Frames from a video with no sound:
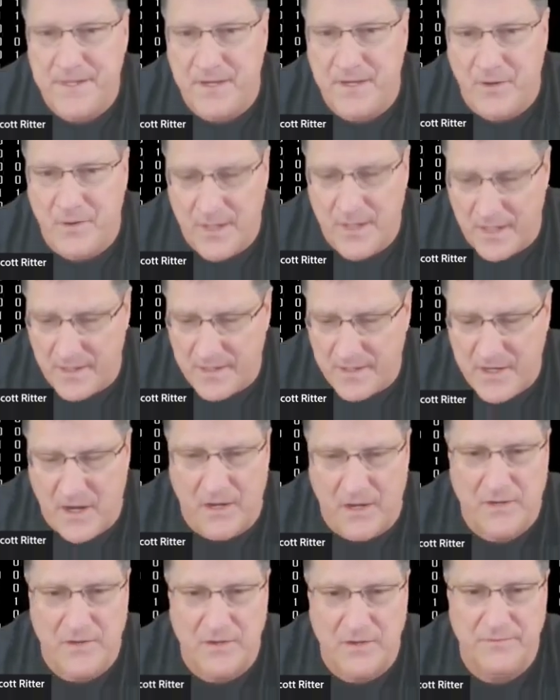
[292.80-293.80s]

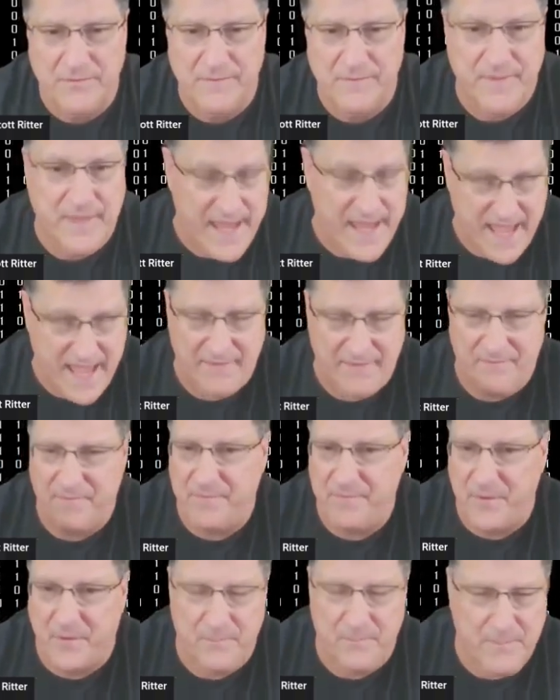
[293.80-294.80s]
Kharkov, they have
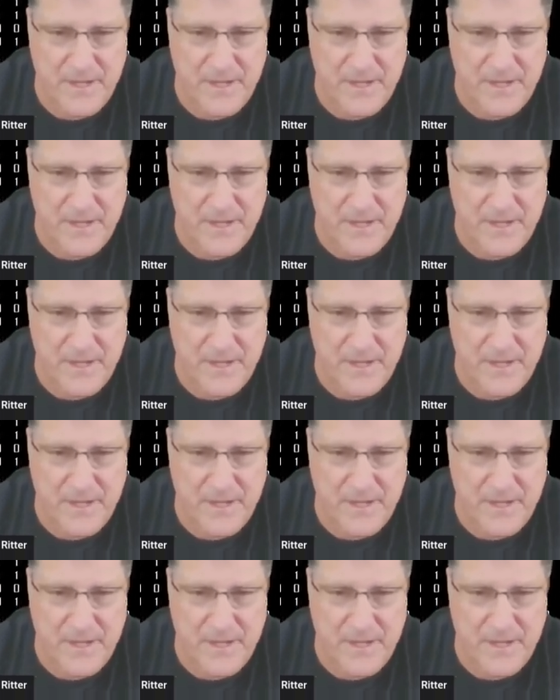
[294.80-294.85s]
the